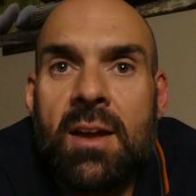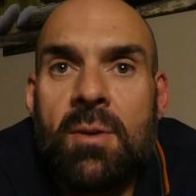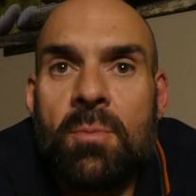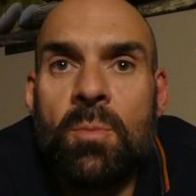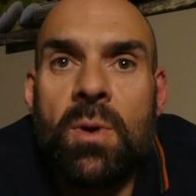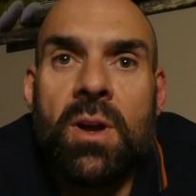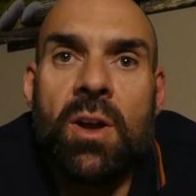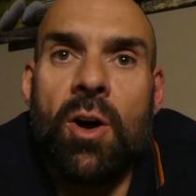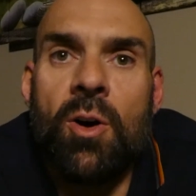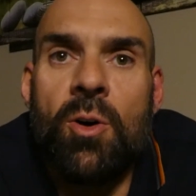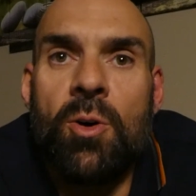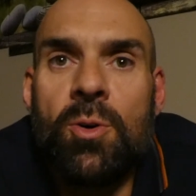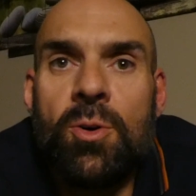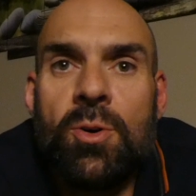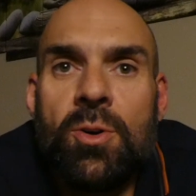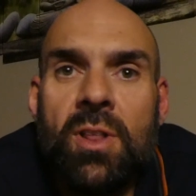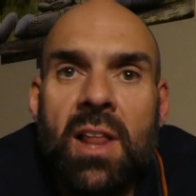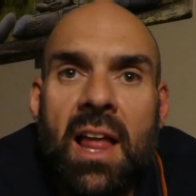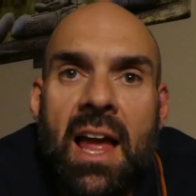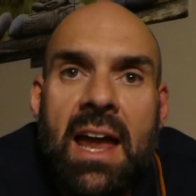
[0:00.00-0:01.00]
we are
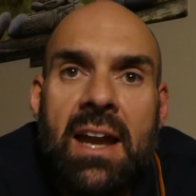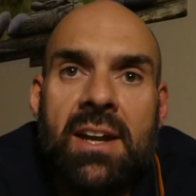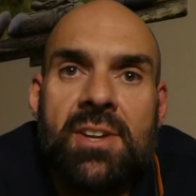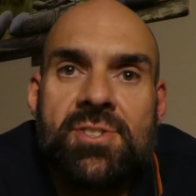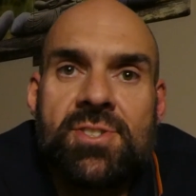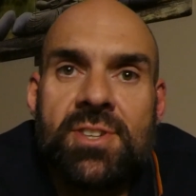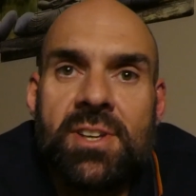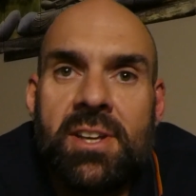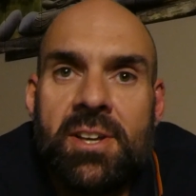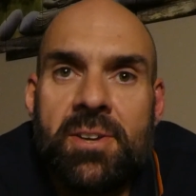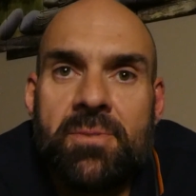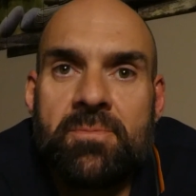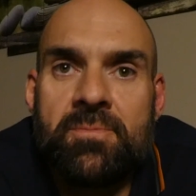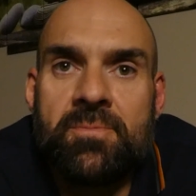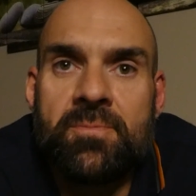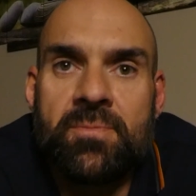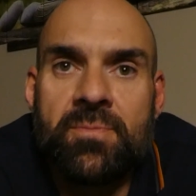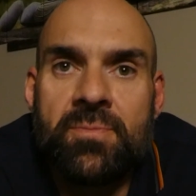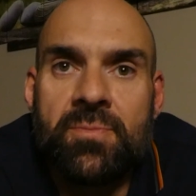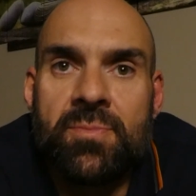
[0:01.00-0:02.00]
all energy.
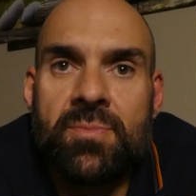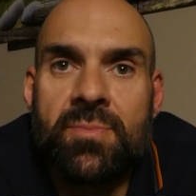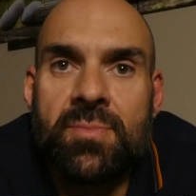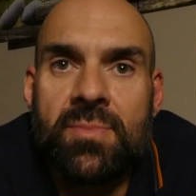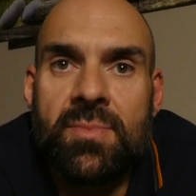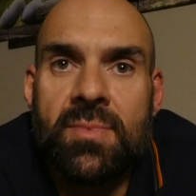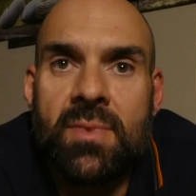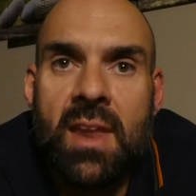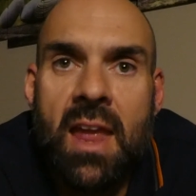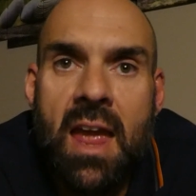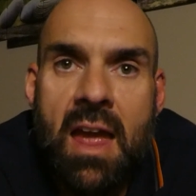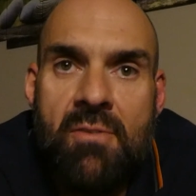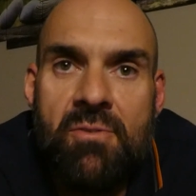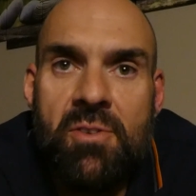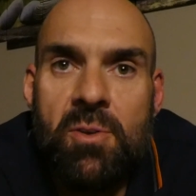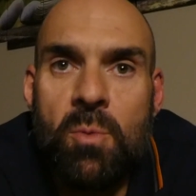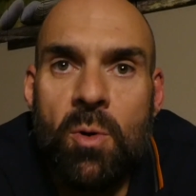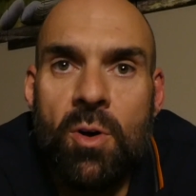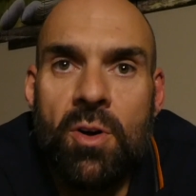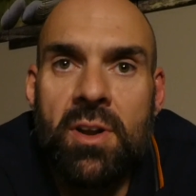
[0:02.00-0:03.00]

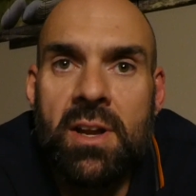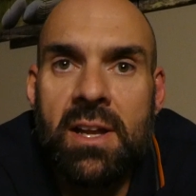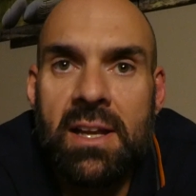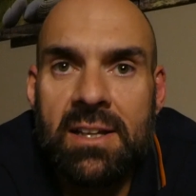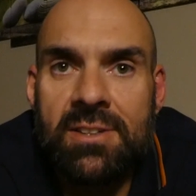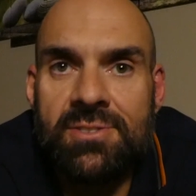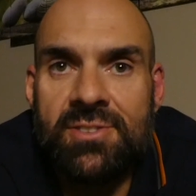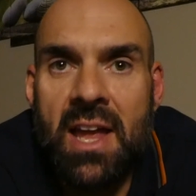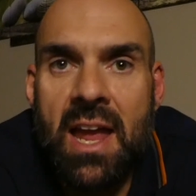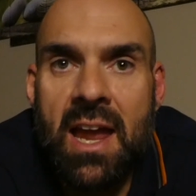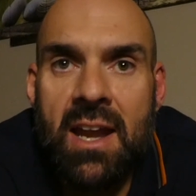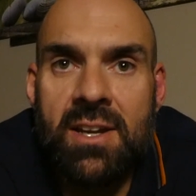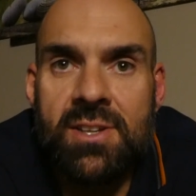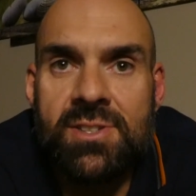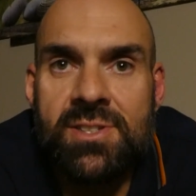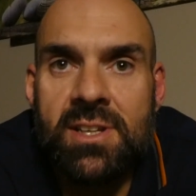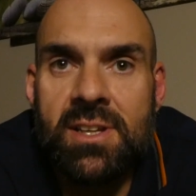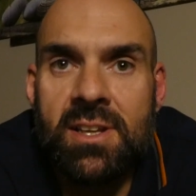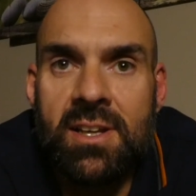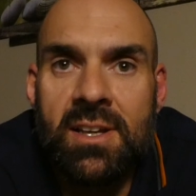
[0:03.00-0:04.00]
Everyone is
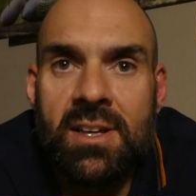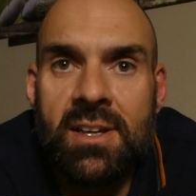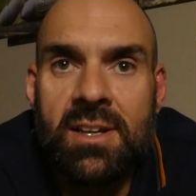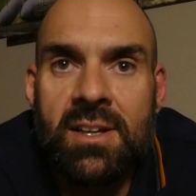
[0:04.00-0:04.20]
energy.